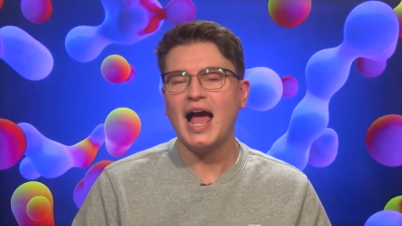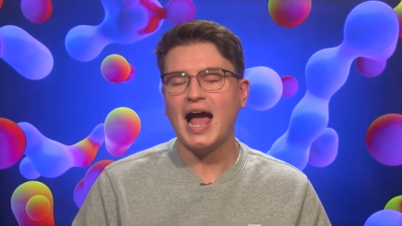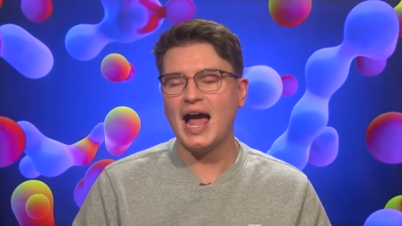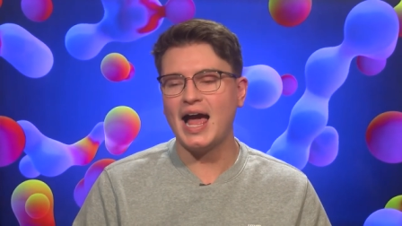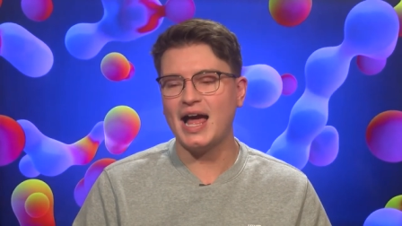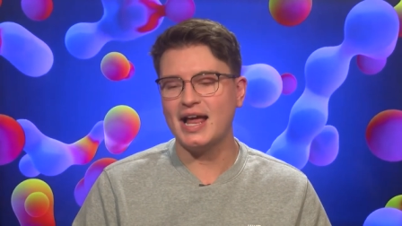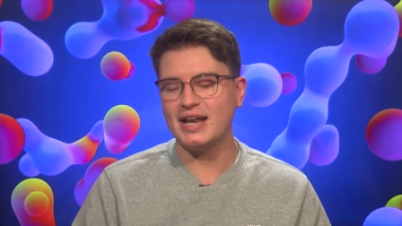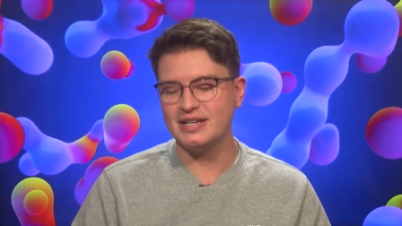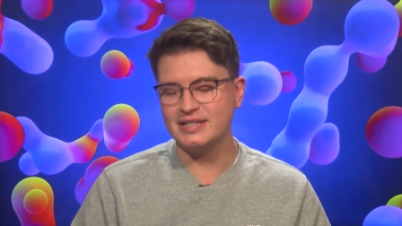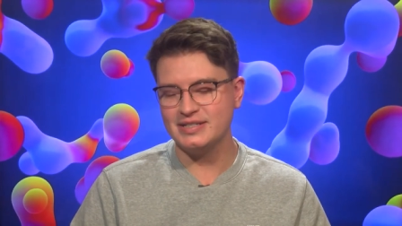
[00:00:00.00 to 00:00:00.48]

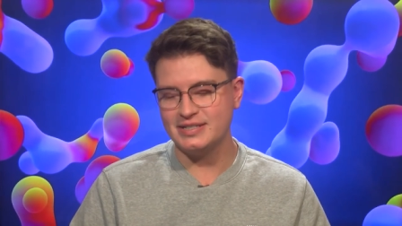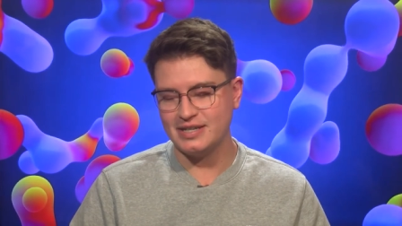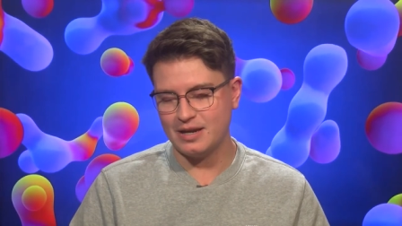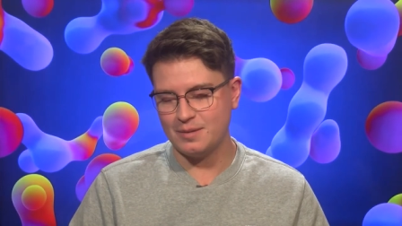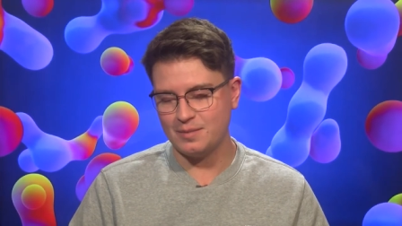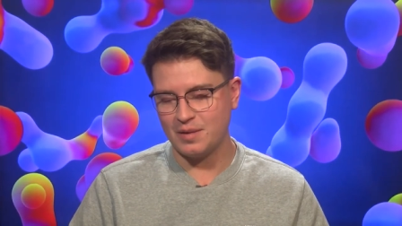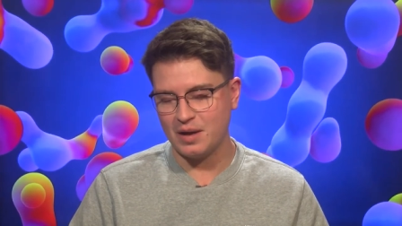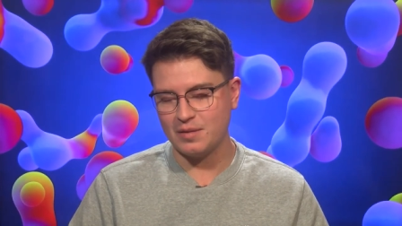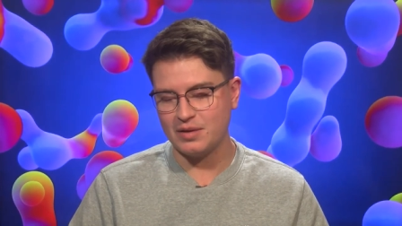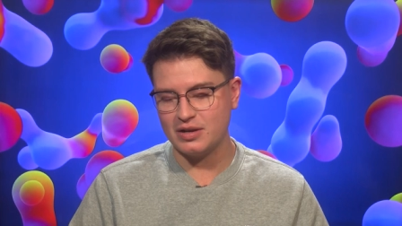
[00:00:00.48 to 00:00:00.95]
And
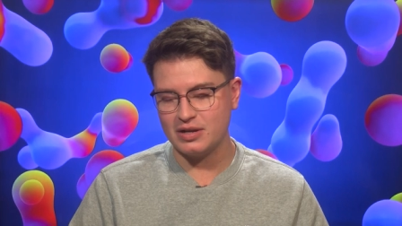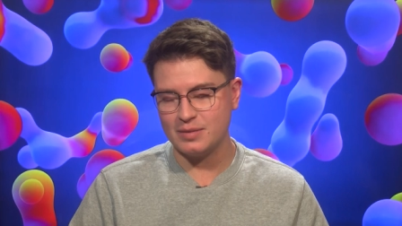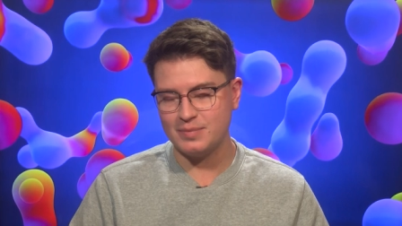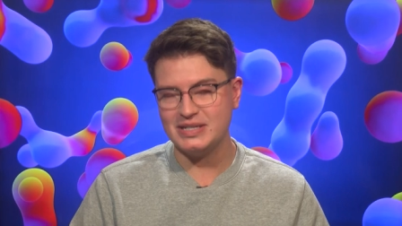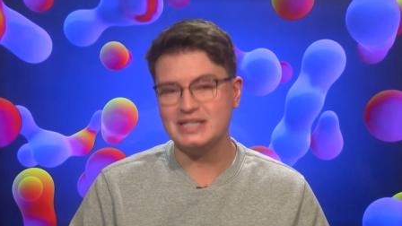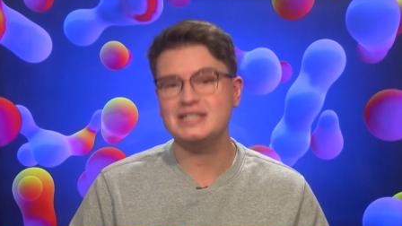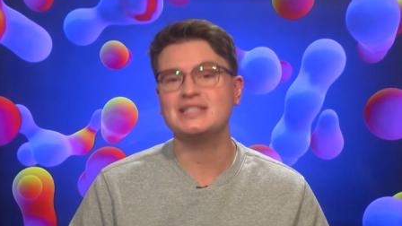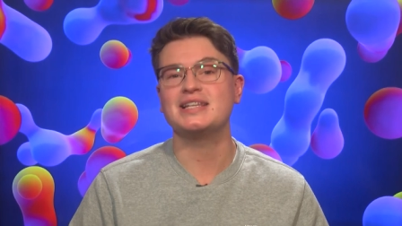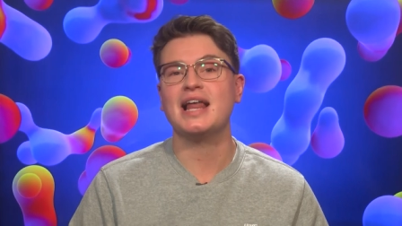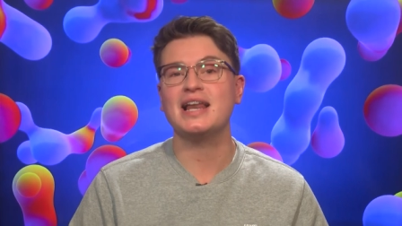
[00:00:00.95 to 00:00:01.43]
um, I'm going to
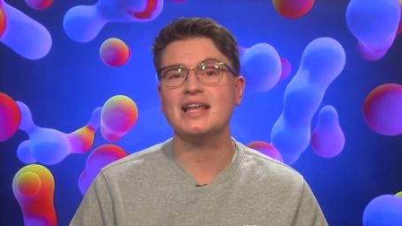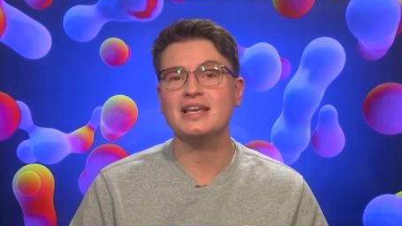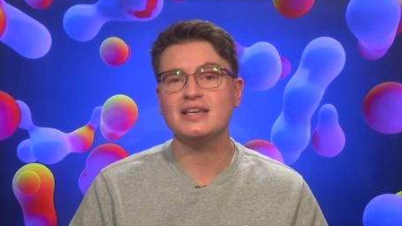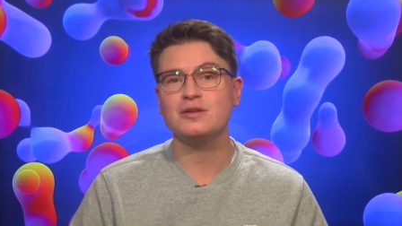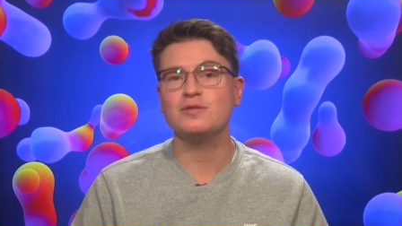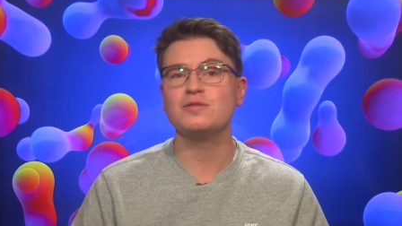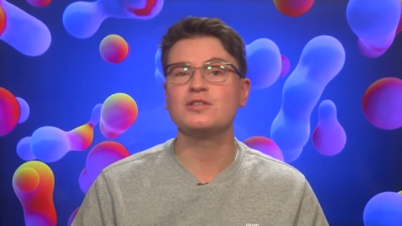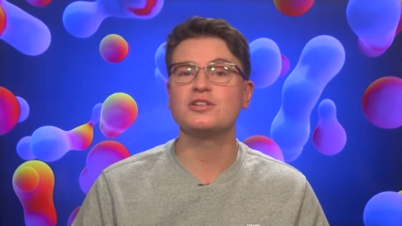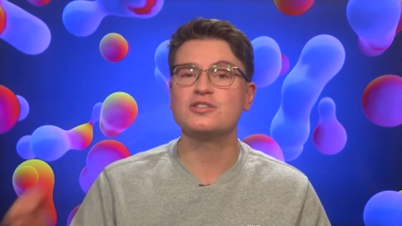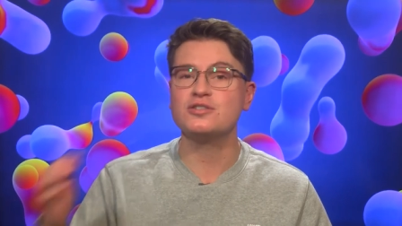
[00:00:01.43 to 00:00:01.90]
be telling
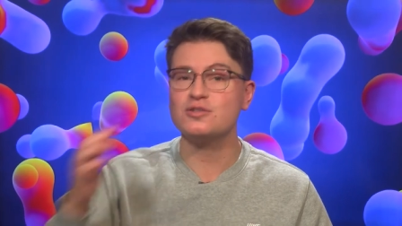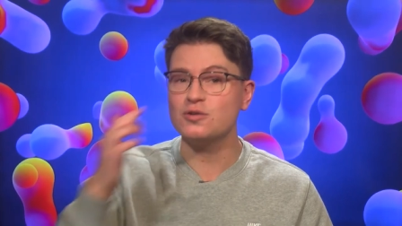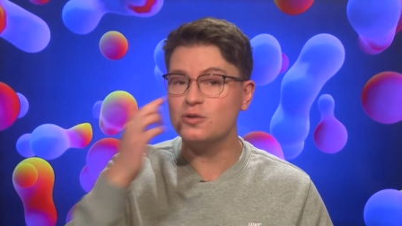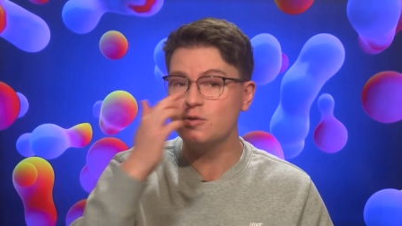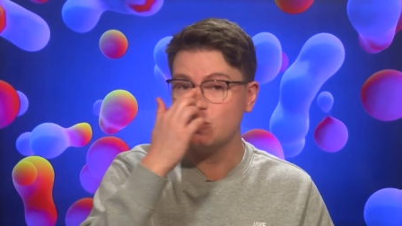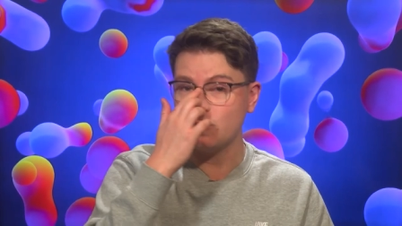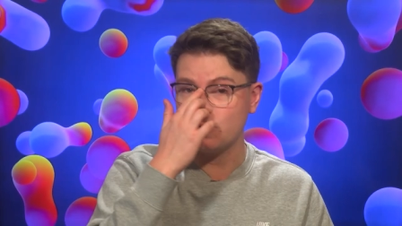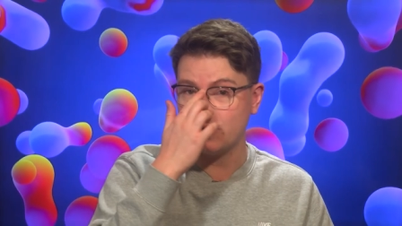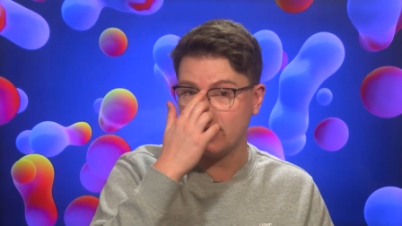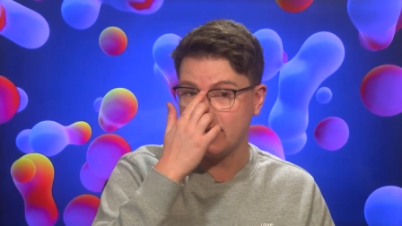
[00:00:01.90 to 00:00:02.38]
you the
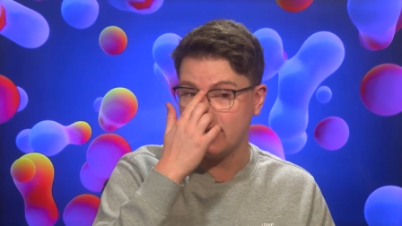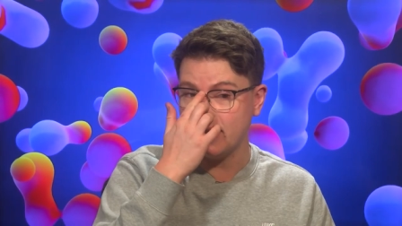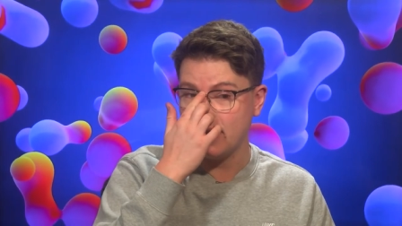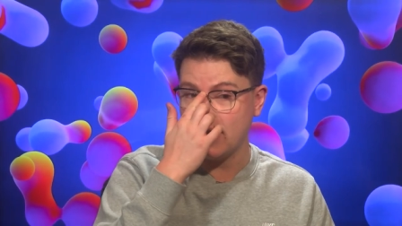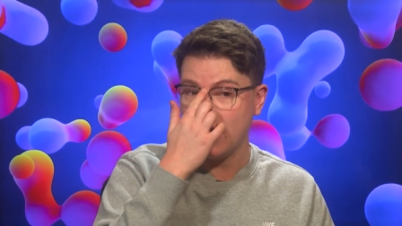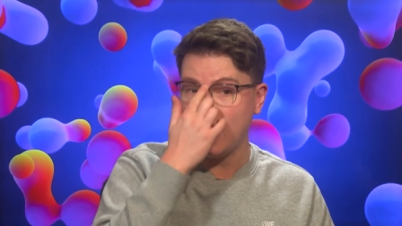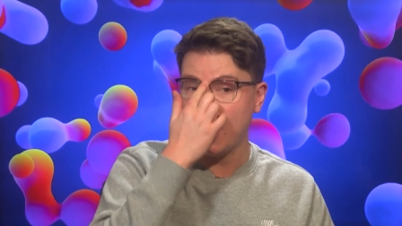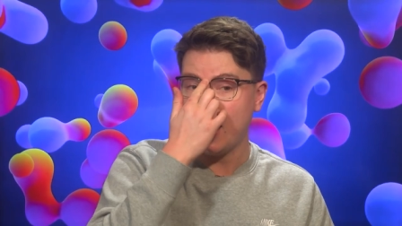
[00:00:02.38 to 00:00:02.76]
story